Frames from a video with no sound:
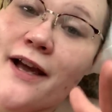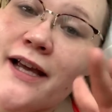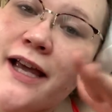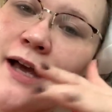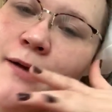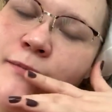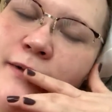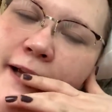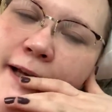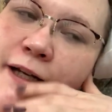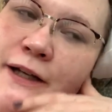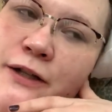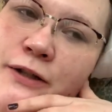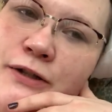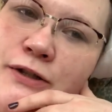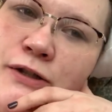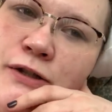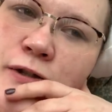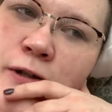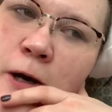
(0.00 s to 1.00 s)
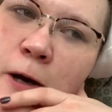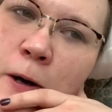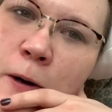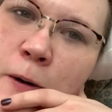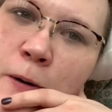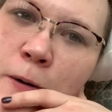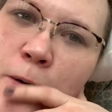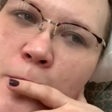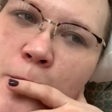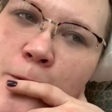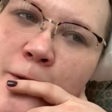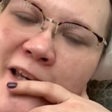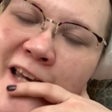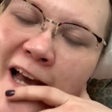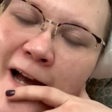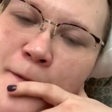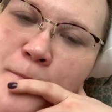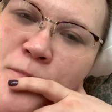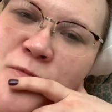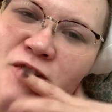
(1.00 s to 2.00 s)
that came later. So
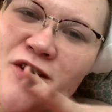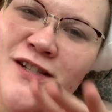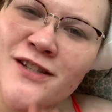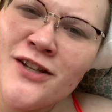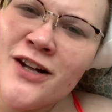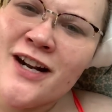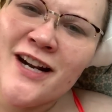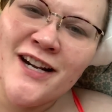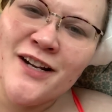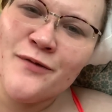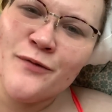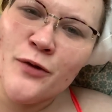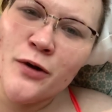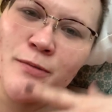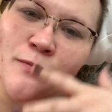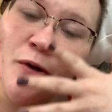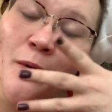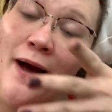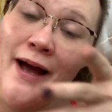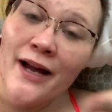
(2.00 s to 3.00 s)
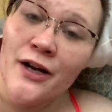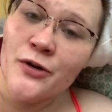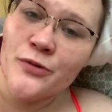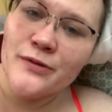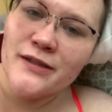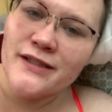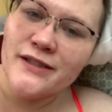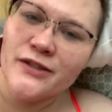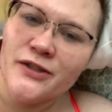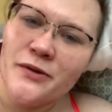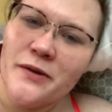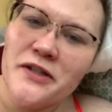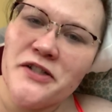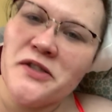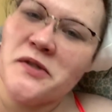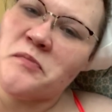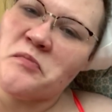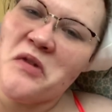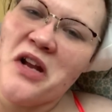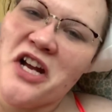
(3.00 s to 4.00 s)
yeah, just thought I'd inform you. I had no reason to. I
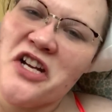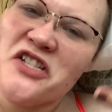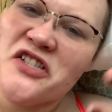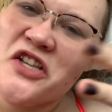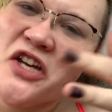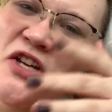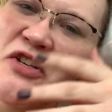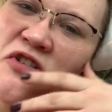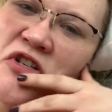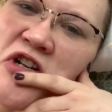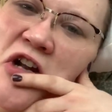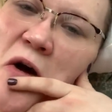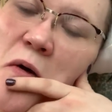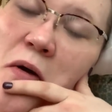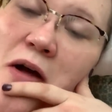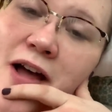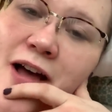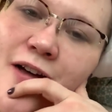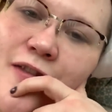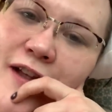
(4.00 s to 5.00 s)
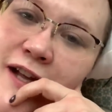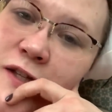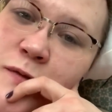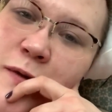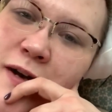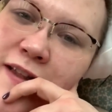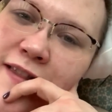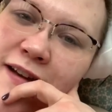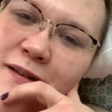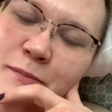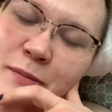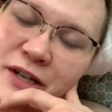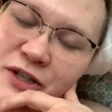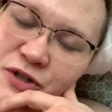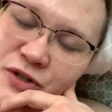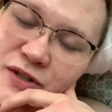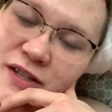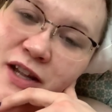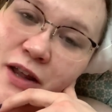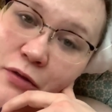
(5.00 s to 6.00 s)
just I just thought you should know. That's why that
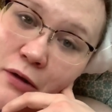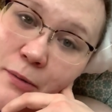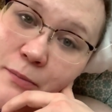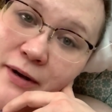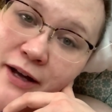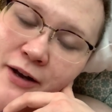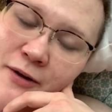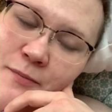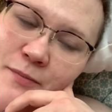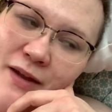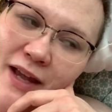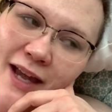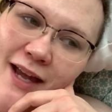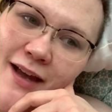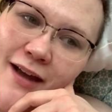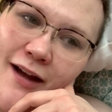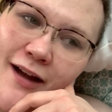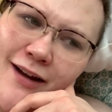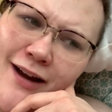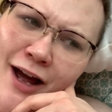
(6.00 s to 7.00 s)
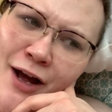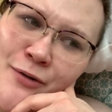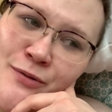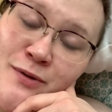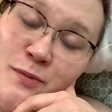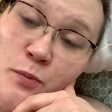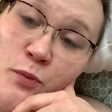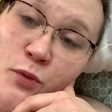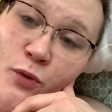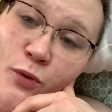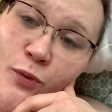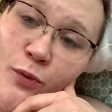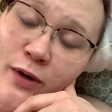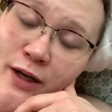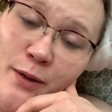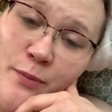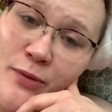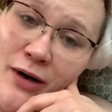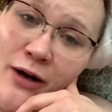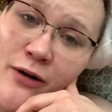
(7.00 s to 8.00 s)
picture's in the thumbnail, and I was
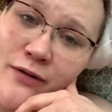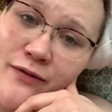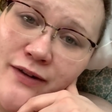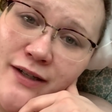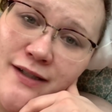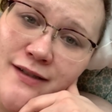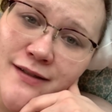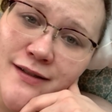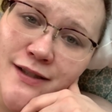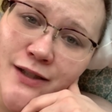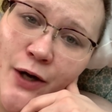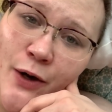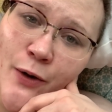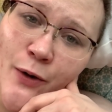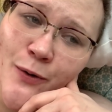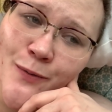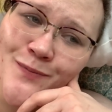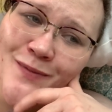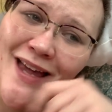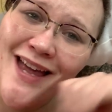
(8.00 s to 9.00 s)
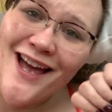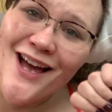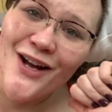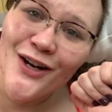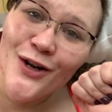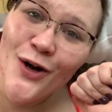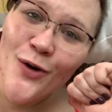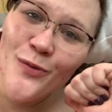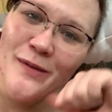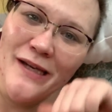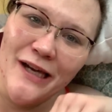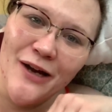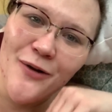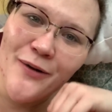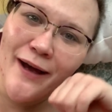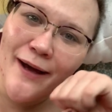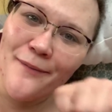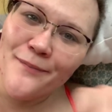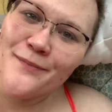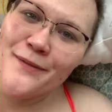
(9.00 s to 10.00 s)
pretty proud of it. So go me.
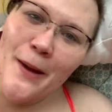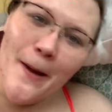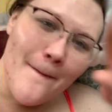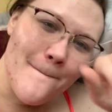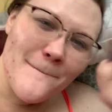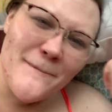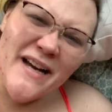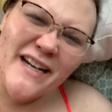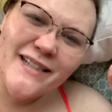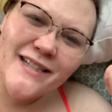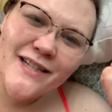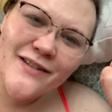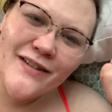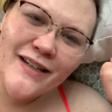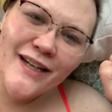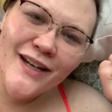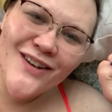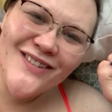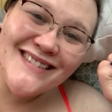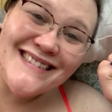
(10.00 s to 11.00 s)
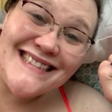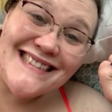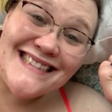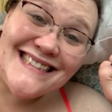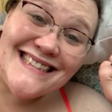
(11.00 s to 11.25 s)
Okay, back to the video.